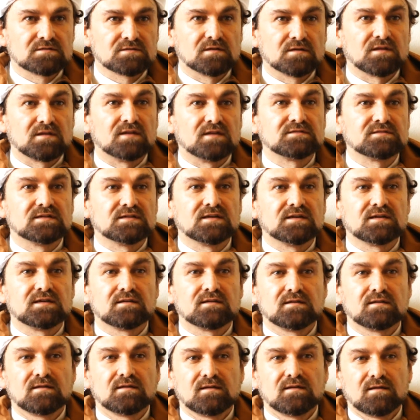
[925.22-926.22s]
so that uh,
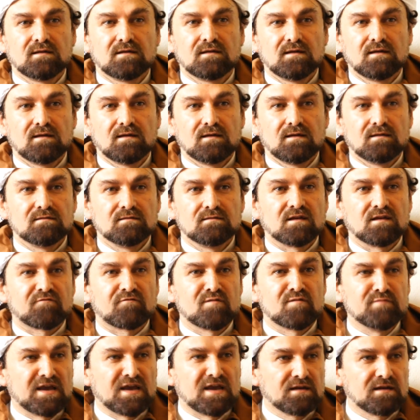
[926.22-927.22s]
they
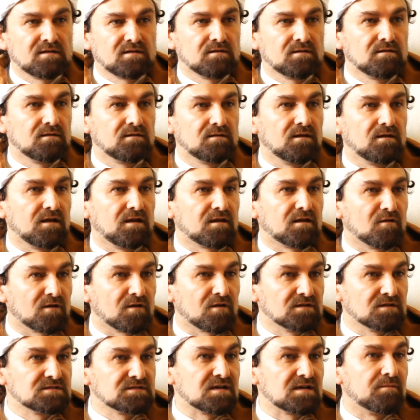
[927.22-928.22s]
remain
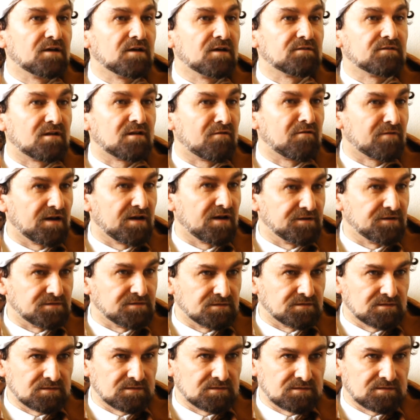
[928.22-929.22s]
ignorant about their own
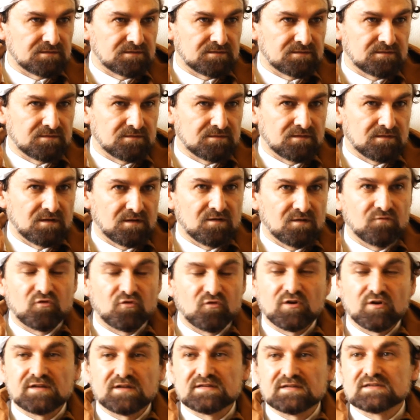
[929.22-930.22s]
religion.
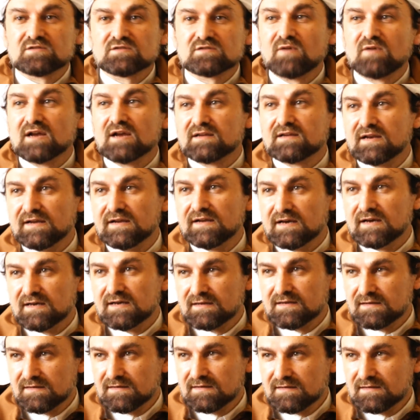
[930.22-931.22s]
For it is quite
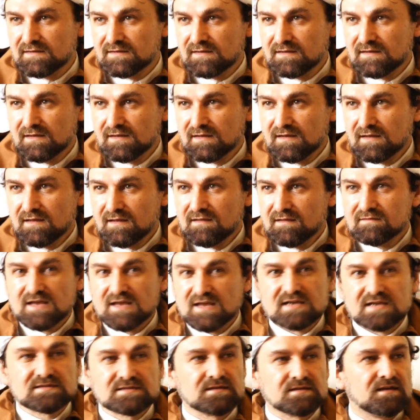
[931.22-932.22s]
clear
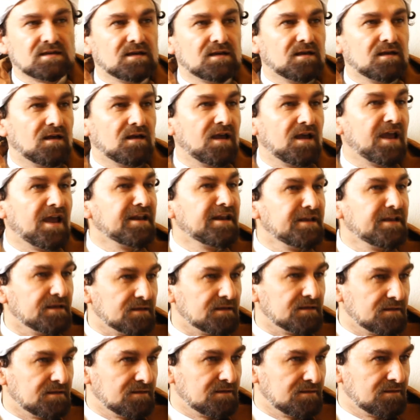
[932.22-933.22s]
that
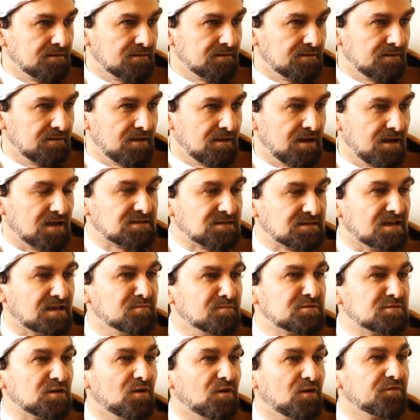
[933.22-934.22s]
any
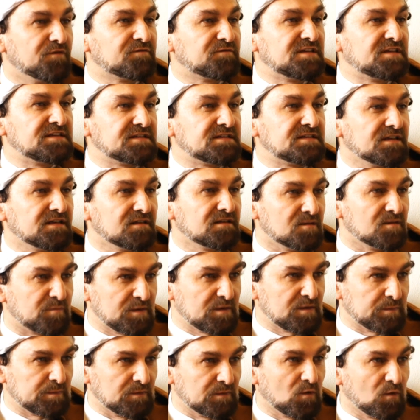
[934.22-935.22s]
attempt of teaching the
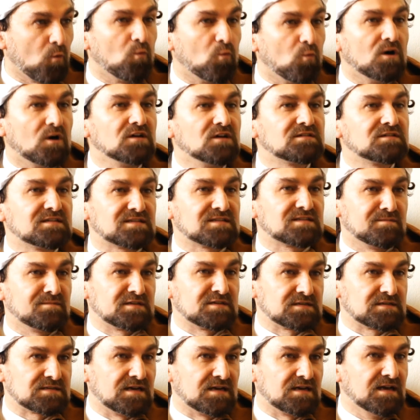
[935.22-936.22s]
people what
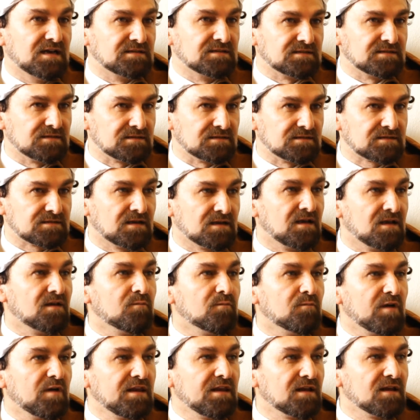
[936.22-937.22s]
Islamic society is
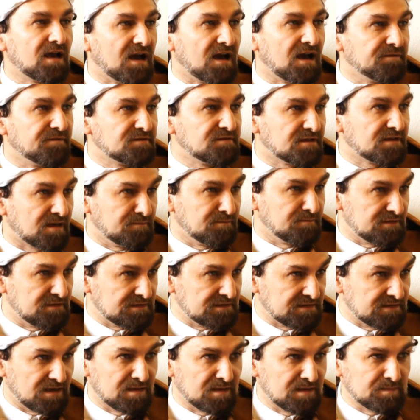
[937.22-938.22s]
will have to come
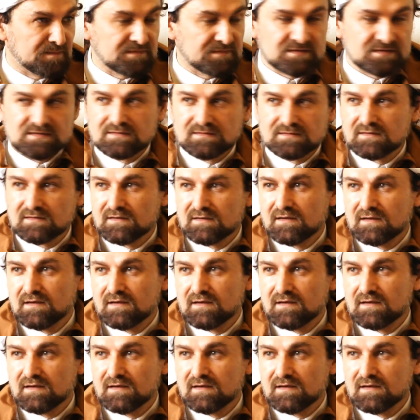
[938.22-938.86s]
to terms